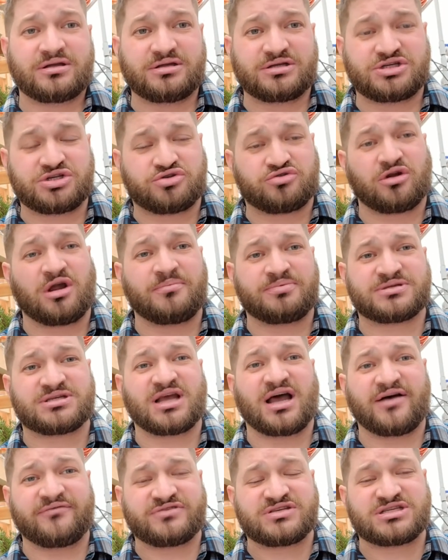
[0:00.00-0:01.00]
strips
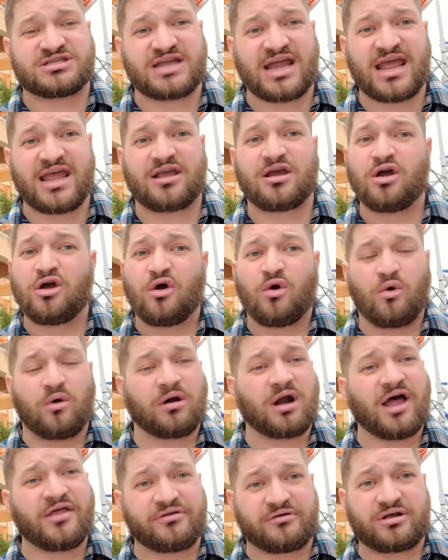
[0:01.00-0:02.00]
of steak
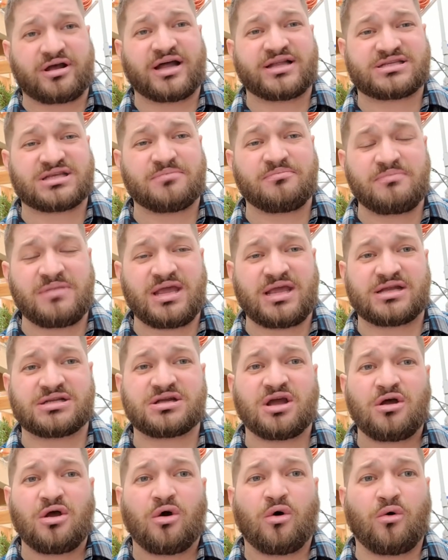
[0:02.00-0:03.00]
or other cuts of meat
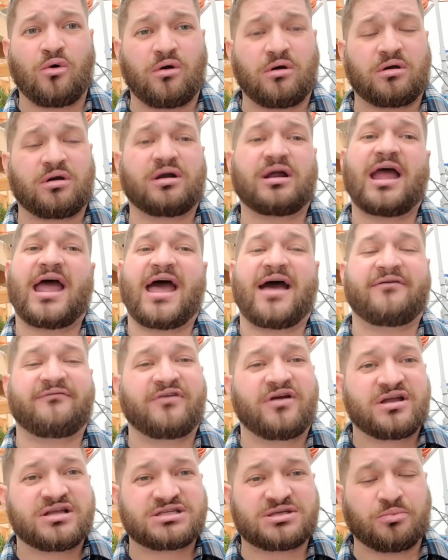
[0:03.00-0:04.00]
or have
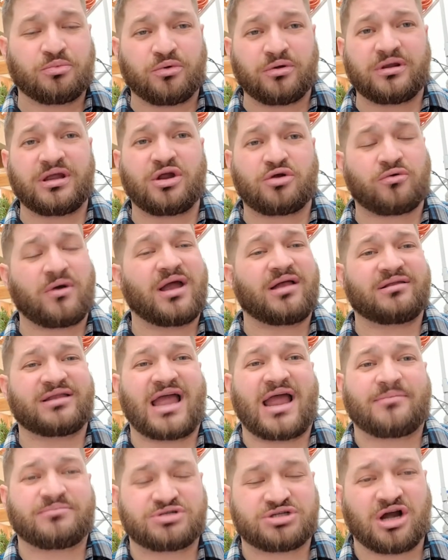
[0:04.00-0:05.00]
some really great
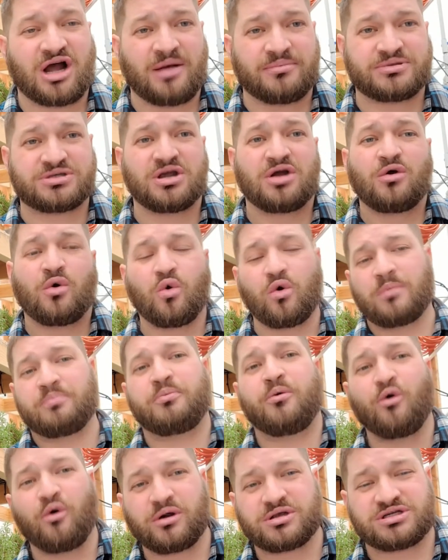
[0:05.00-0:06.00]
lamb chops or
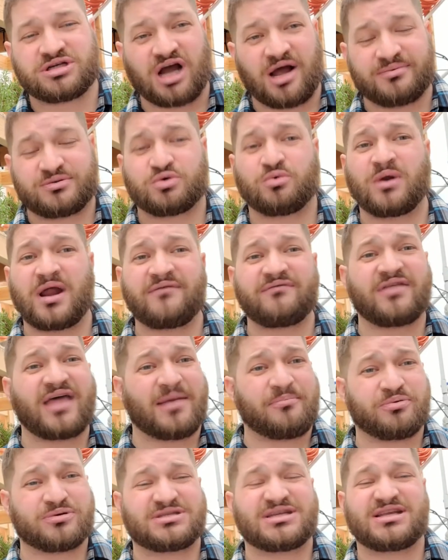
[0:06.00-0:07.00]
pork chops, whatever
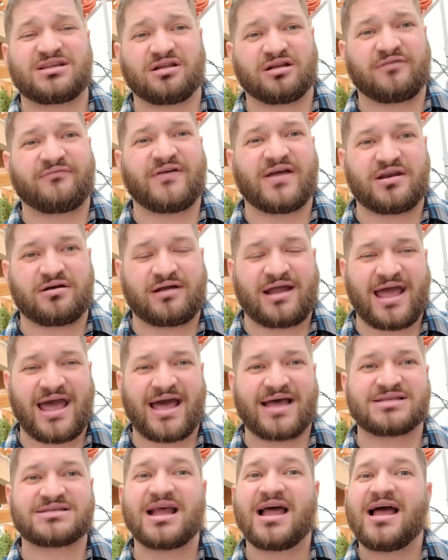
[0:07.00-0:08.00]
that particular vendor
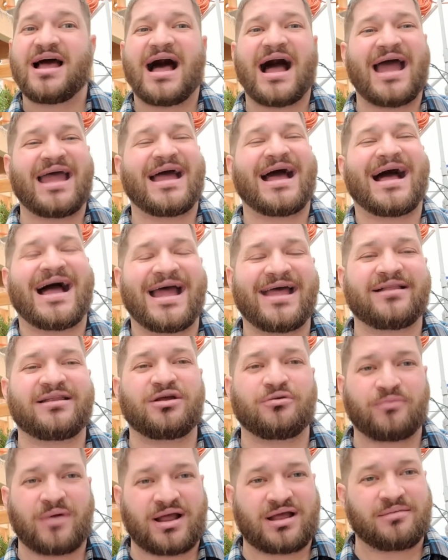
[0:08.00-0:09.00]
has, I
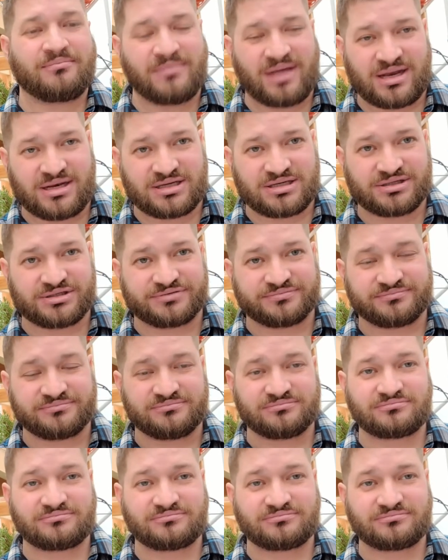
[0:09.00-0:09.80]
highly recommend it.